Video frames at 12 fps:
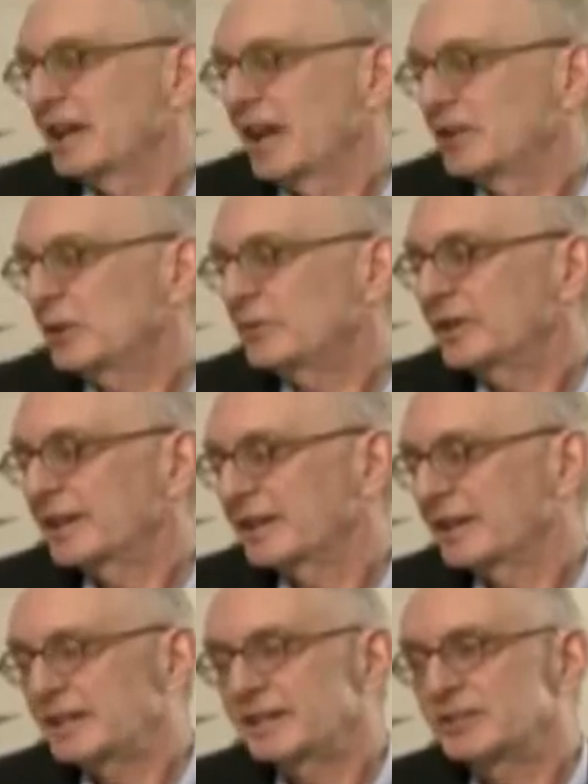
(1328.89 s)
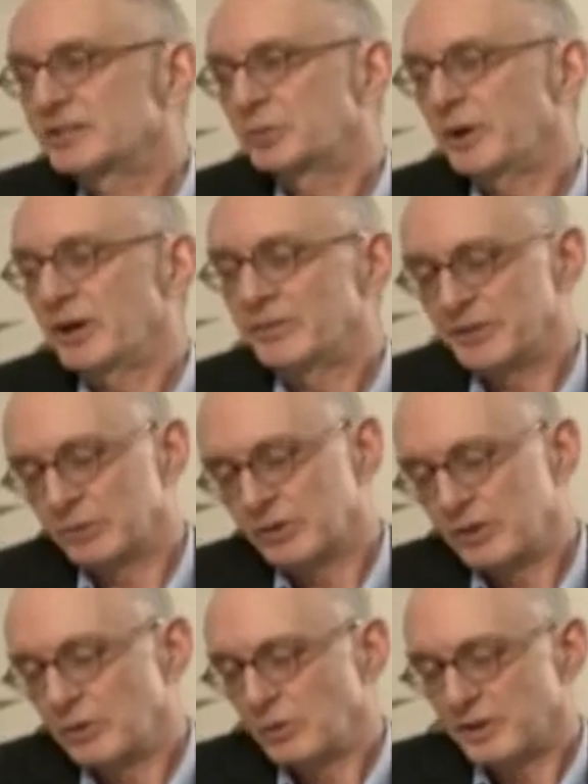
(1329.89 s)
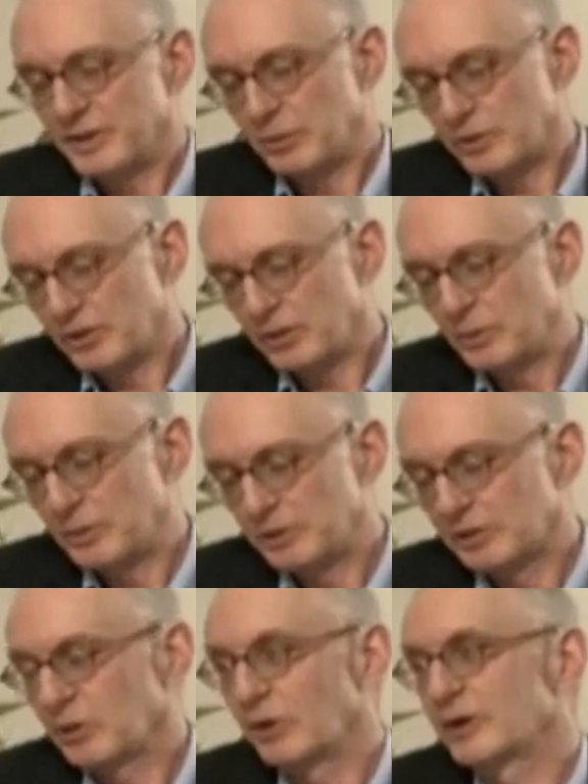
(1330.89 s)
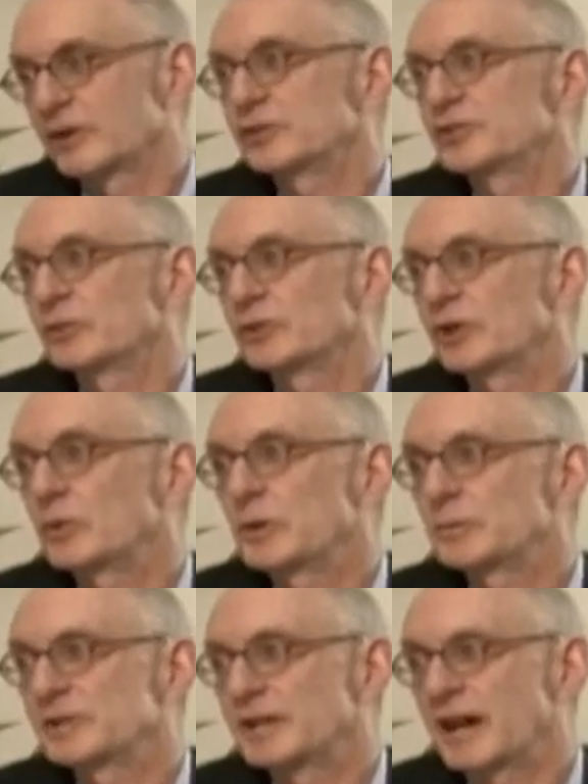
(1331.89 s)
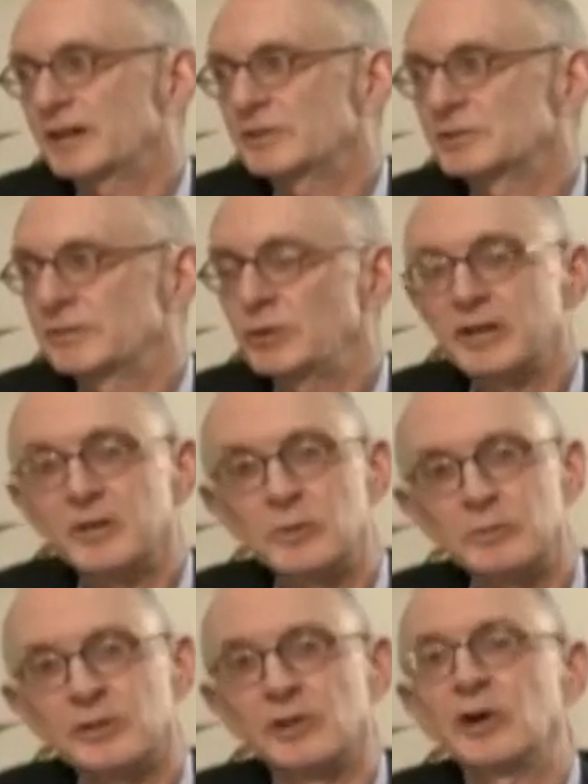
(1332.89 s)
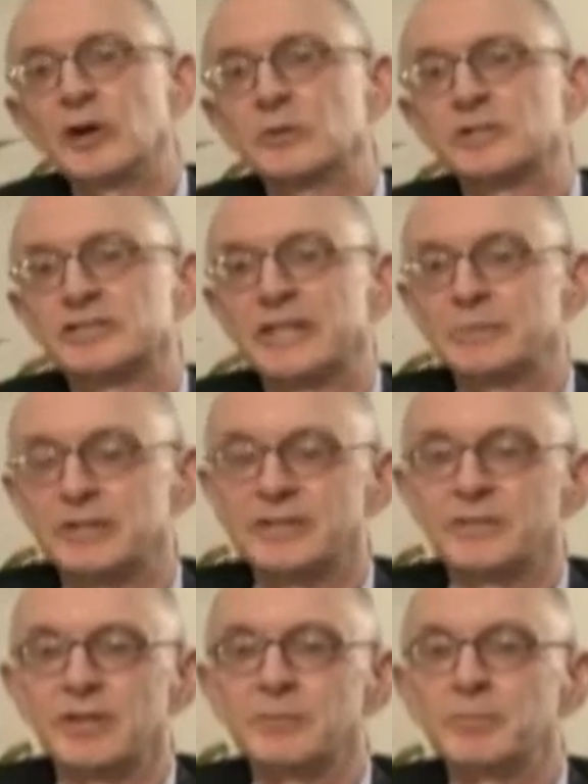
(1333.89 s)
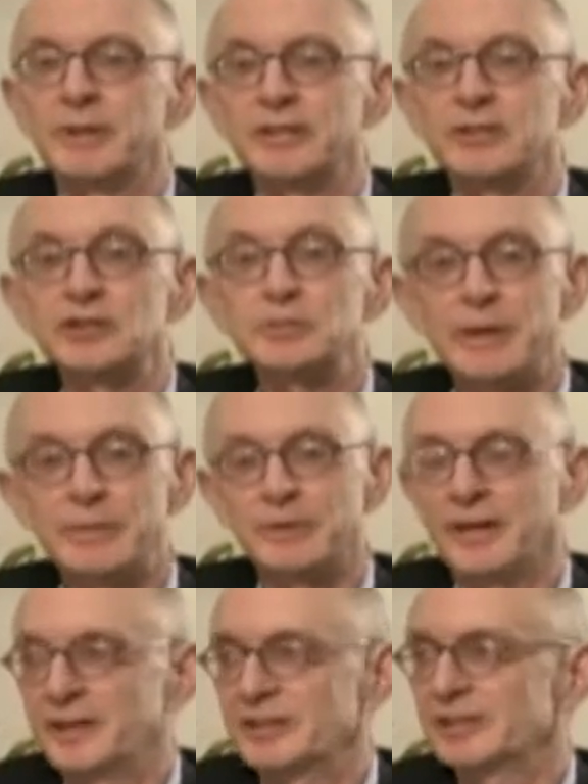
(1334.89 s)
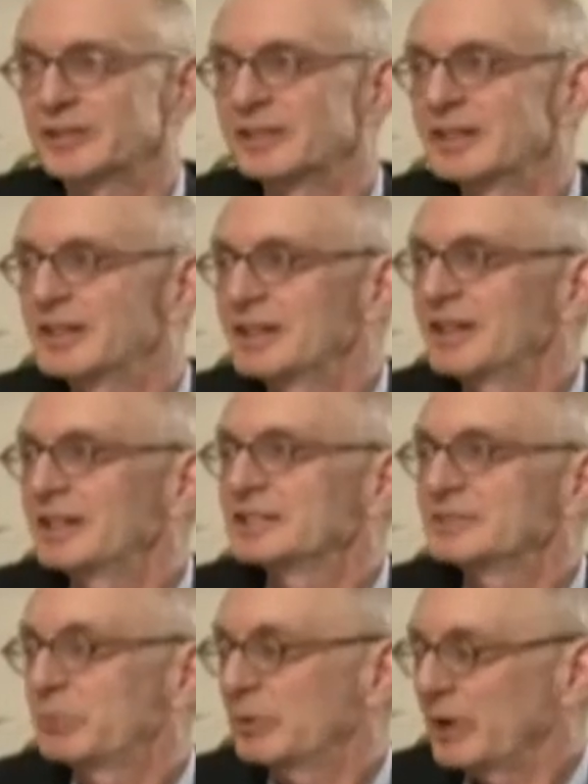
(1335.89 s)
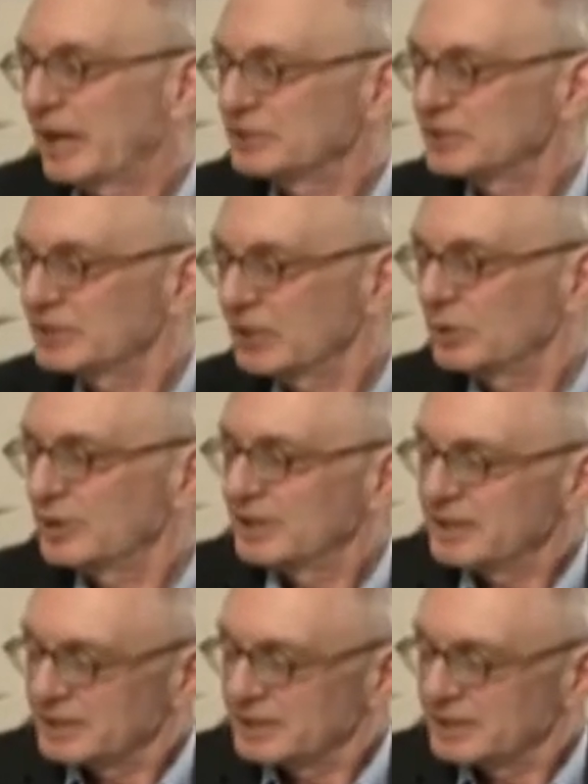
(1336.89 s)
and don't forget, in 1912 there were no there were no women lawyers, there were no women doctors. If you had a woman lawyer, it was the subject of a big newspaper article, and so